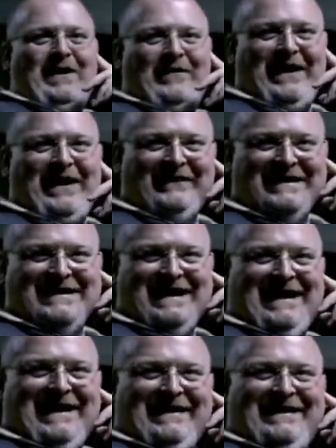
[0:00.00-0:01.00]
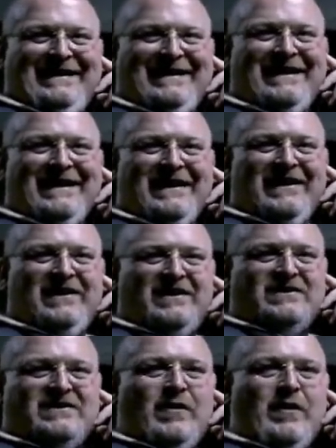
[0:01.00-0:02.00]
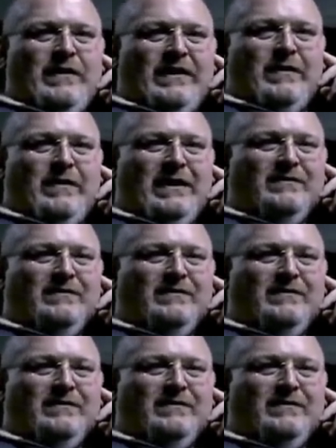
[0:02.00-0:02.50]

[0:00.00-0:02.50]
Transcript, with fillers: I would have to say it, it's going really